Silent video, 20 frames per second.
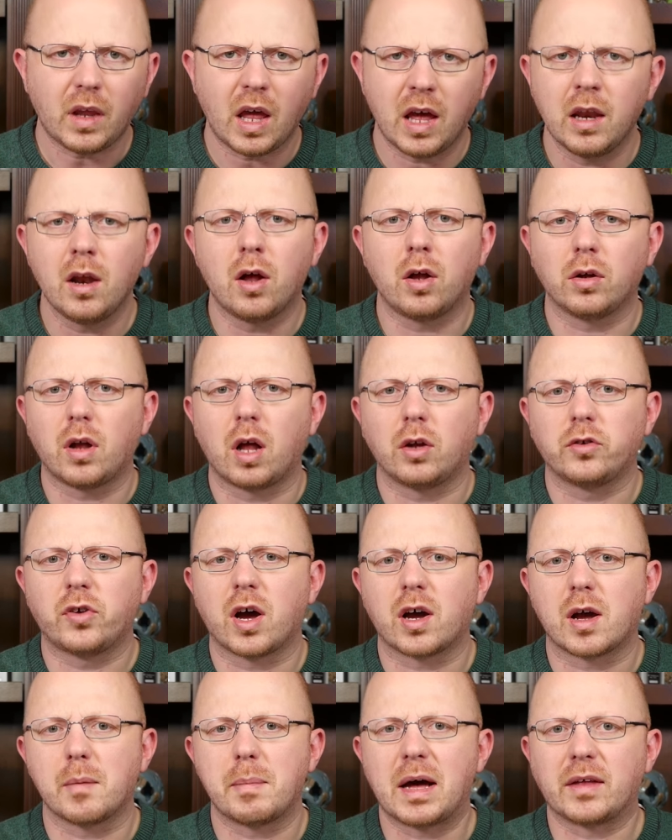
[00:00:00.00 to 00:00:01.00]
And I'll, I'll
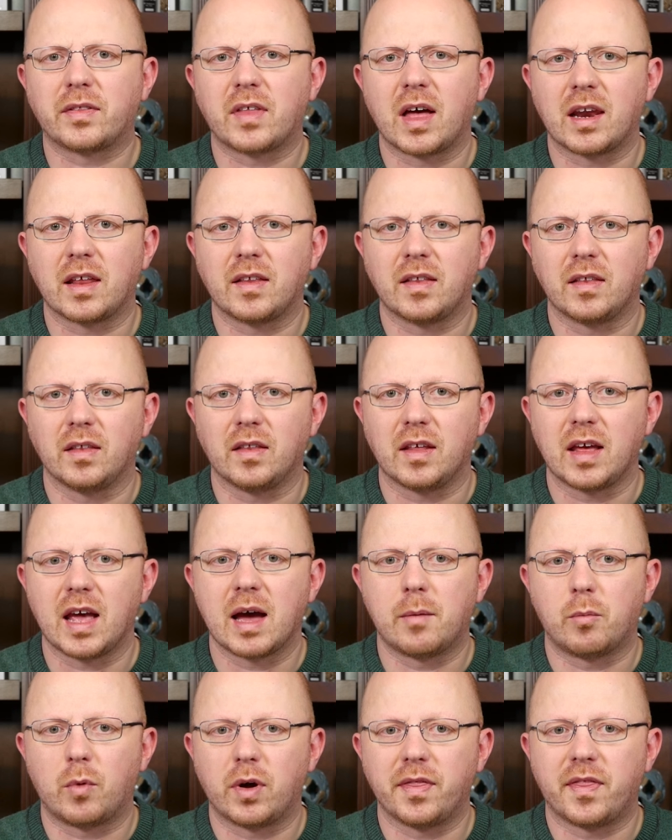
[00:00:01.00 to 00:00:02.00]
talk about that in the
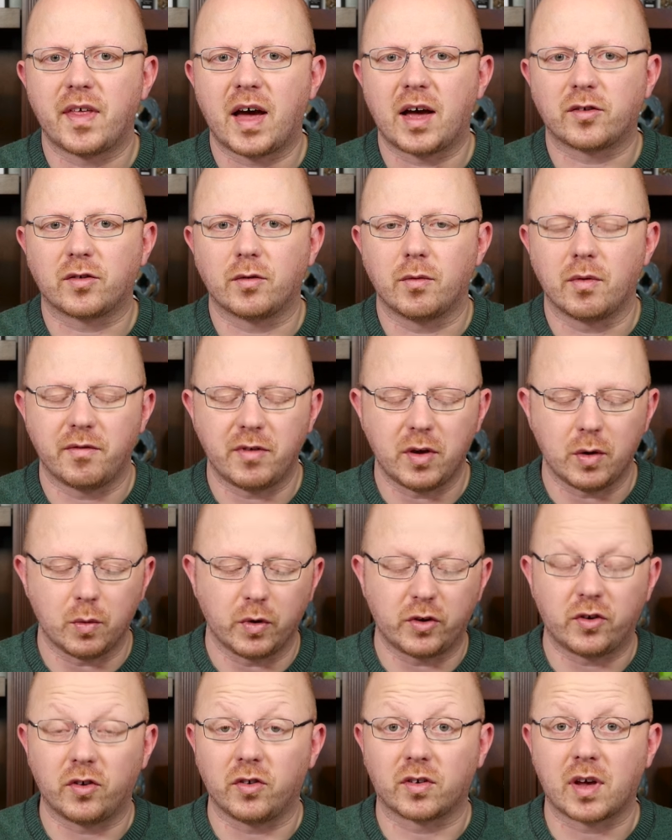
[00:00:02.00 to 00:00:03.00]
M1000 review,
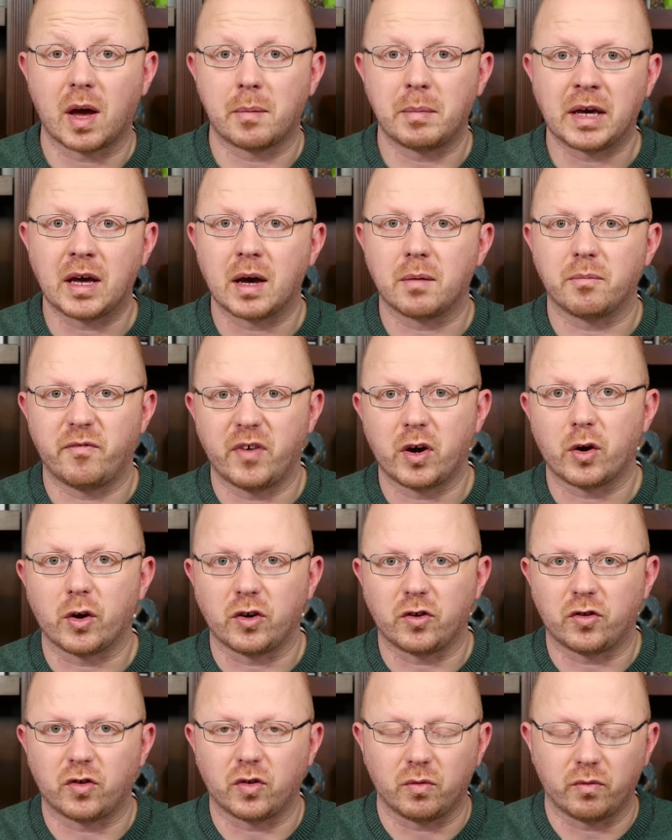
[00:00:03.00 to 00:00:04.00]
which is coming up
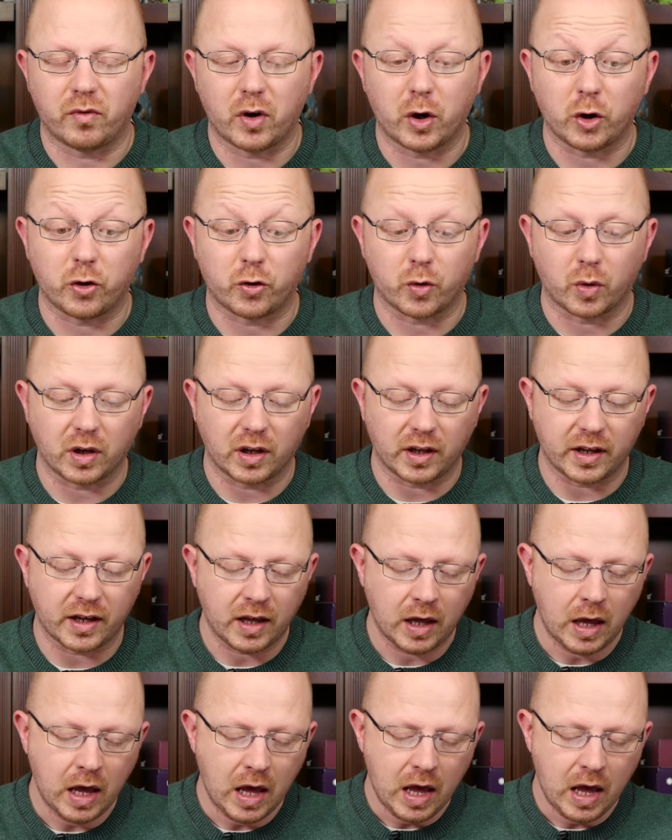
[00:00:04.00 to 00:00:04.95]
very, very shortly.